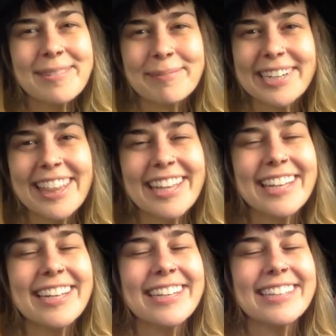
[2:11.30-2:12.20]
Breathe
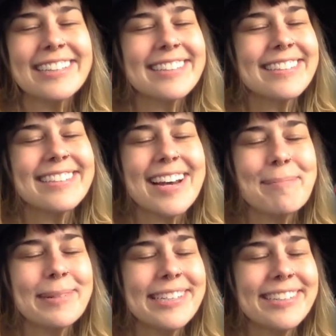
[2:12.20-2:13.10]
in and
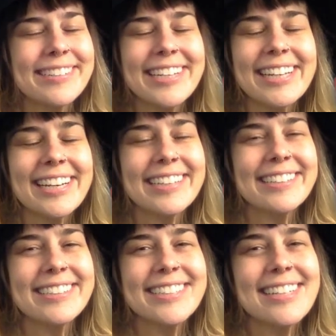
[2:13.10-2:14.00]
stop shoulding on
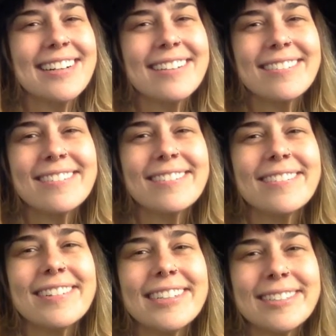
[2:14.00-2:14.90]
yourself.